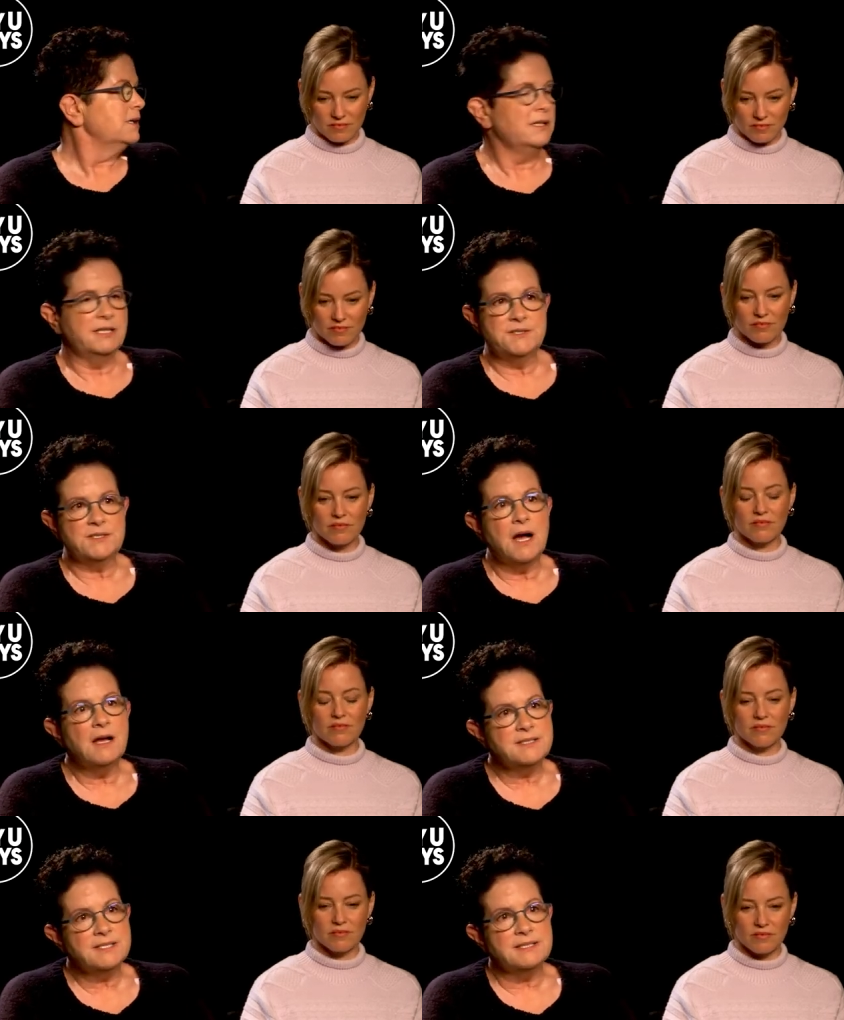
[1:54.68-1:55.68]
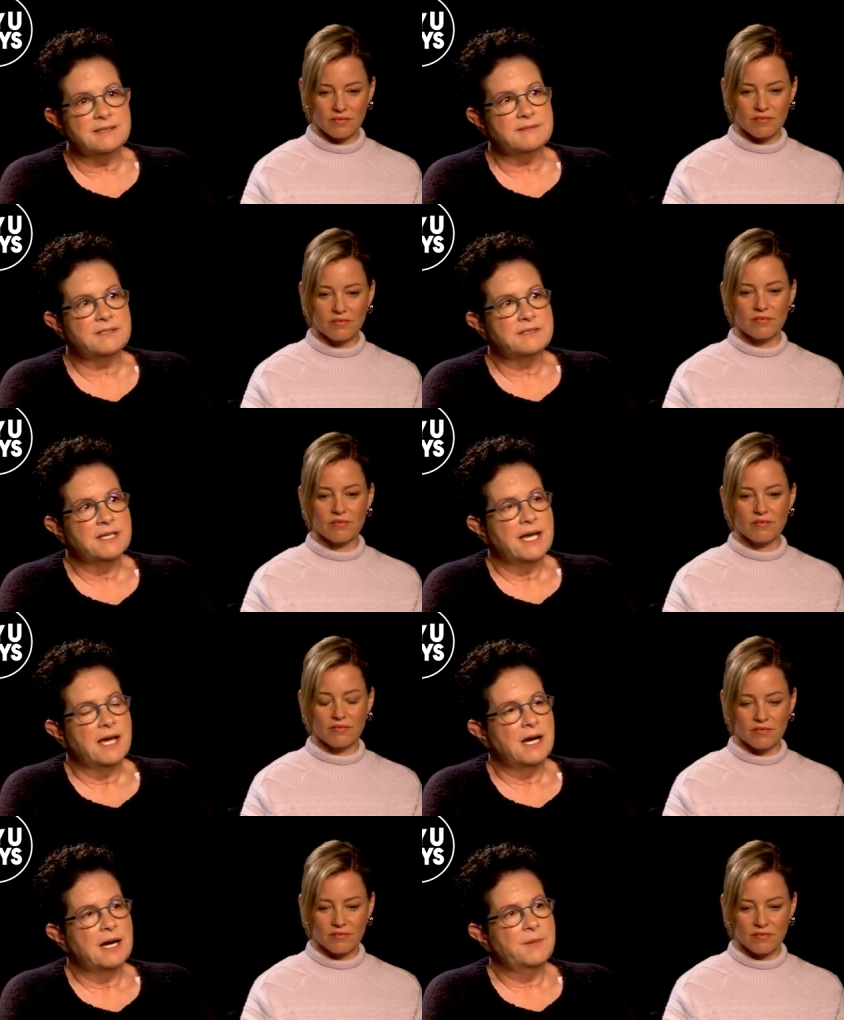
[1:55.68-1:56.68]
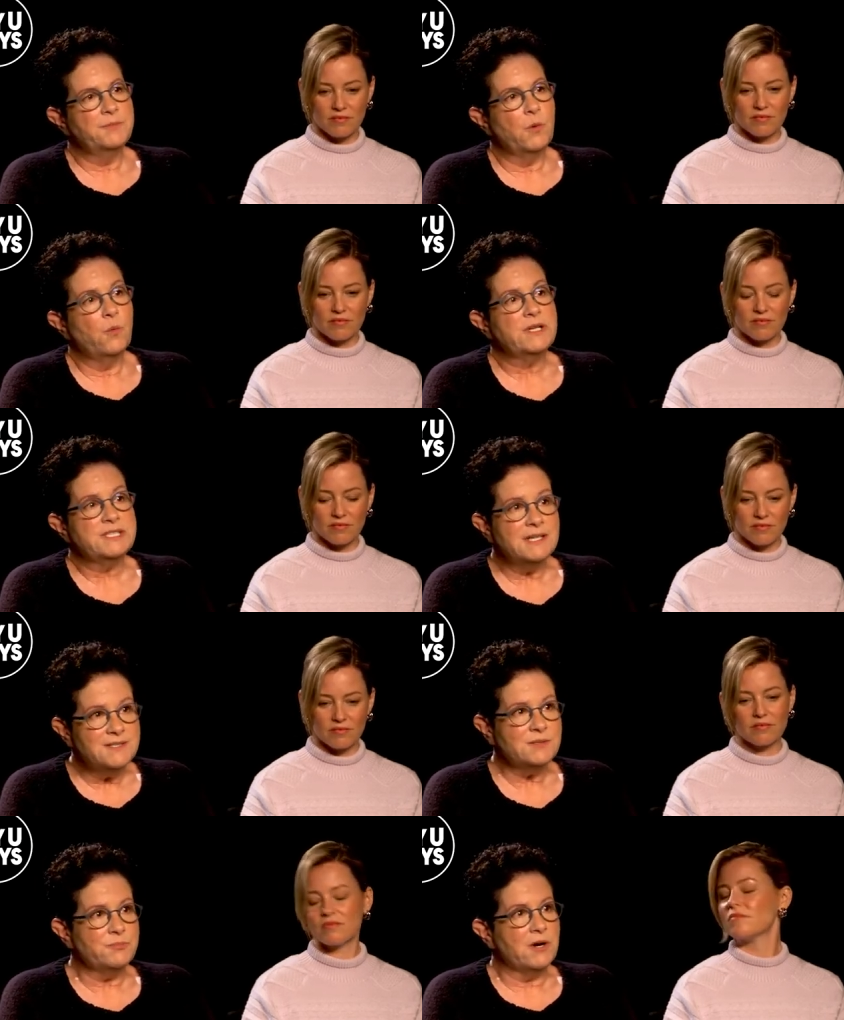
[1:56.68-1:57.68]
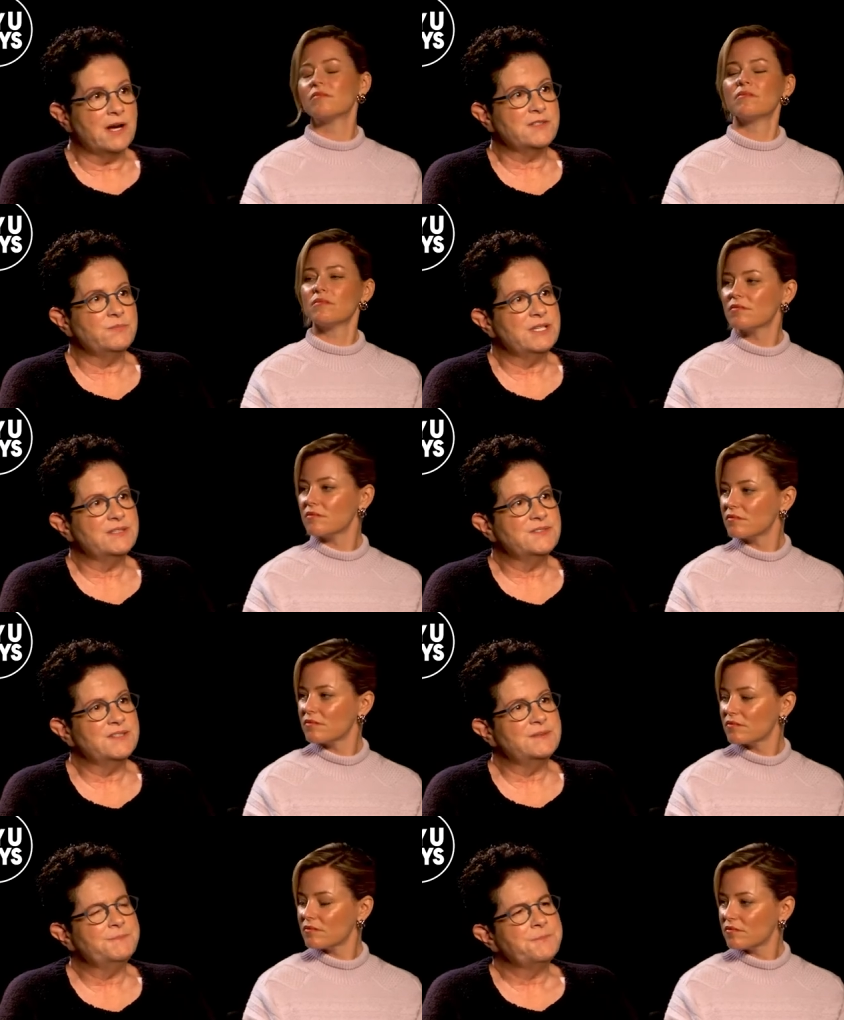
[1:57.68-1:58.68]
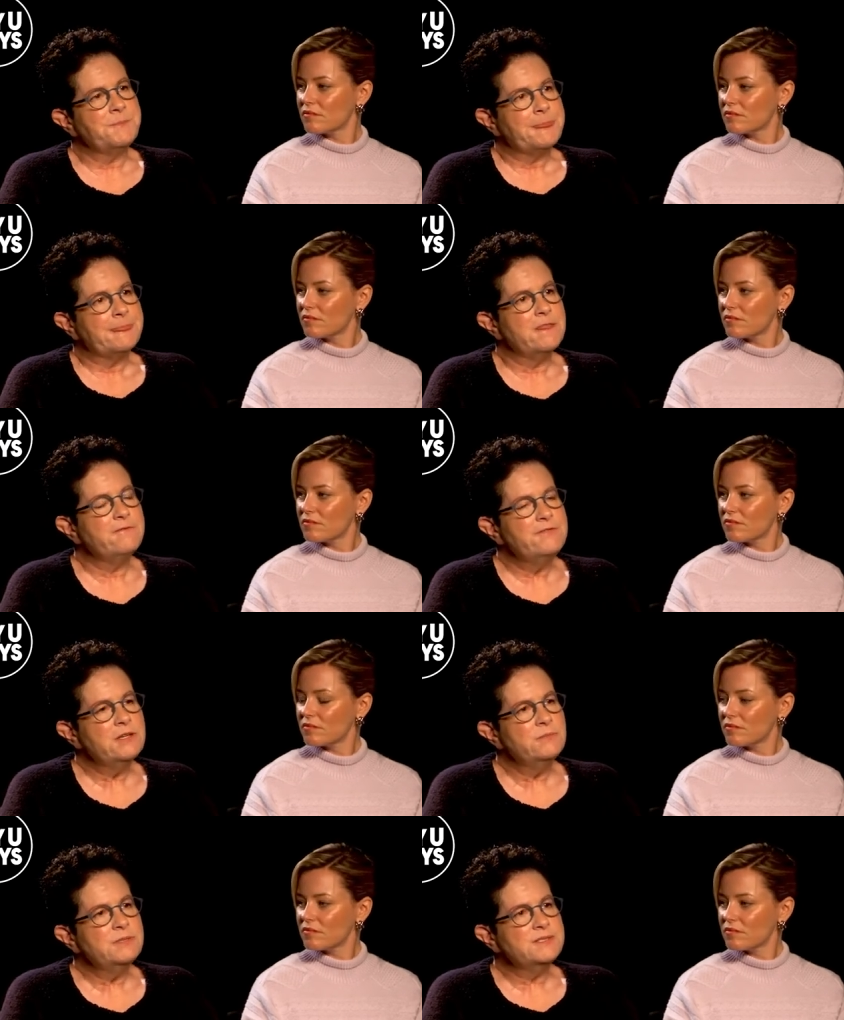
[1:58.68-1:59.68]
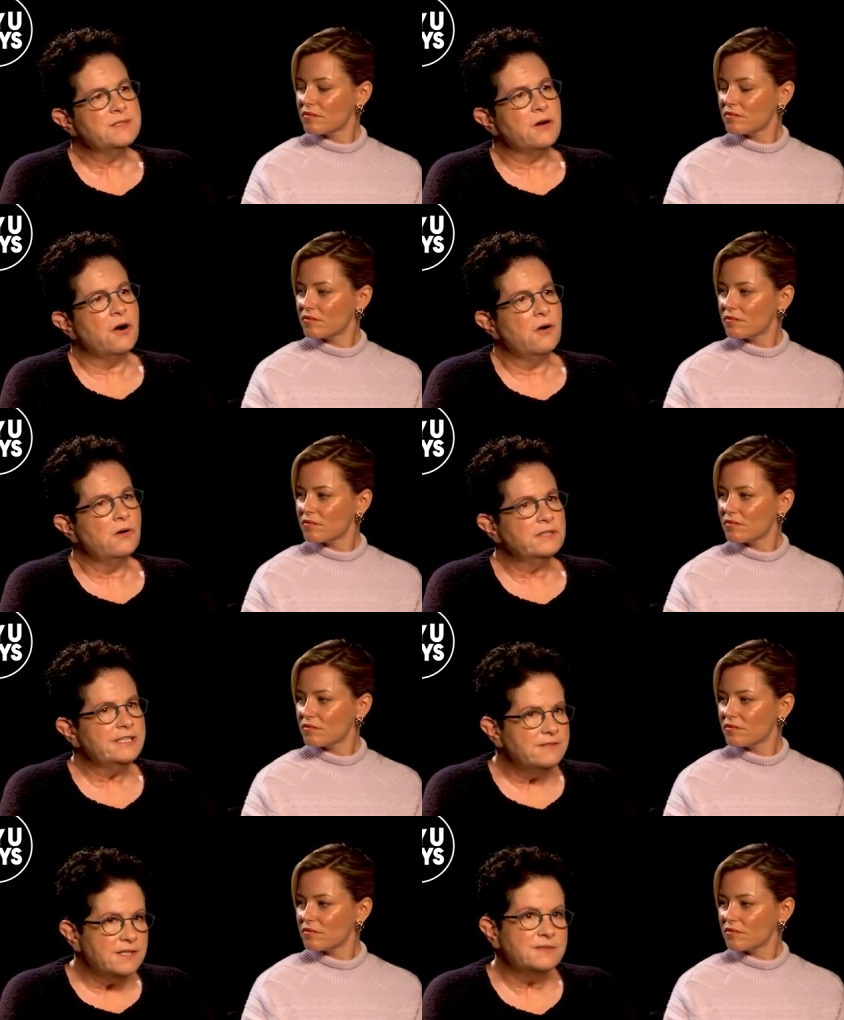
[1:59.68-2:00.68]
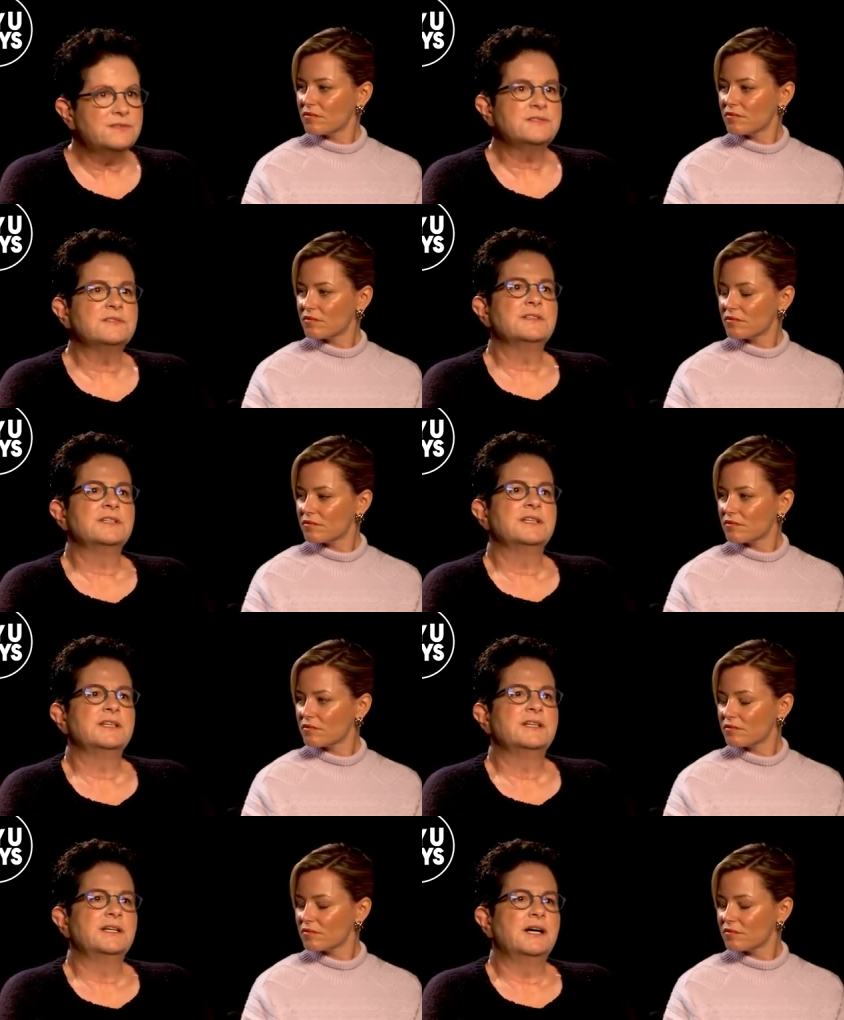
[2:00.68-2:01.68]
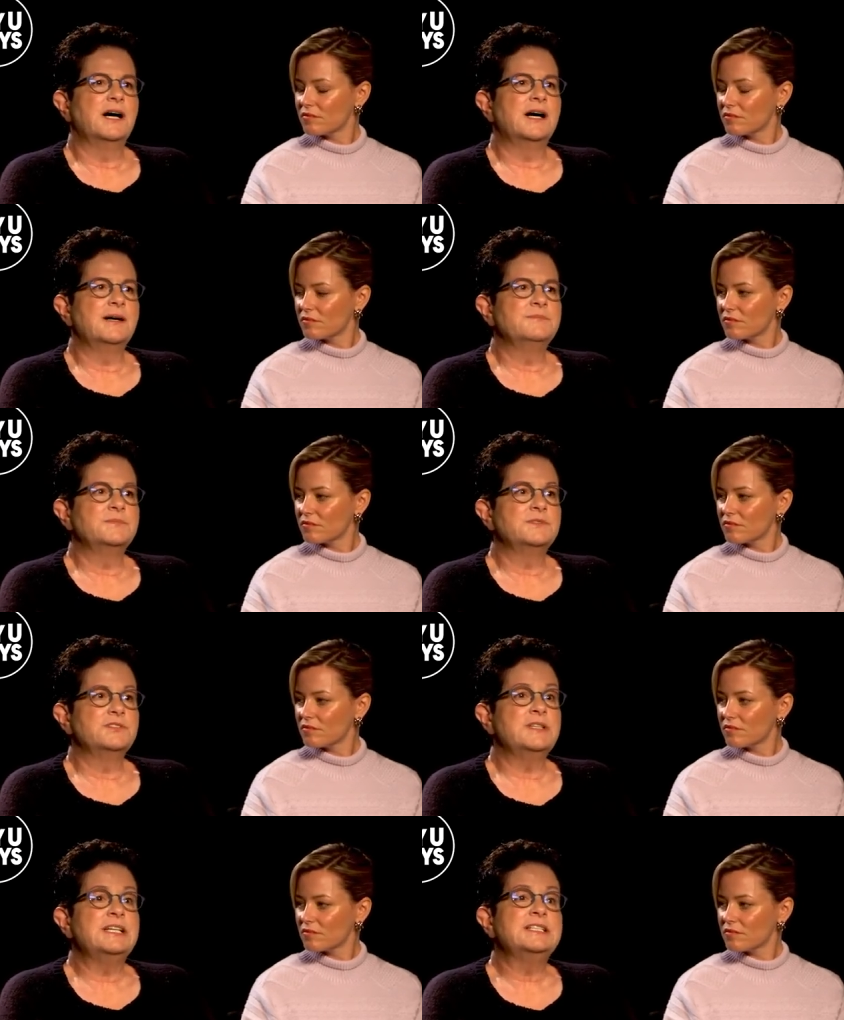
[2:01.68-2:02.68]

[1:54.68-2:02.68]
Speaker 1: it's constant. Um, what does surprise me is that the film is calling this um, to the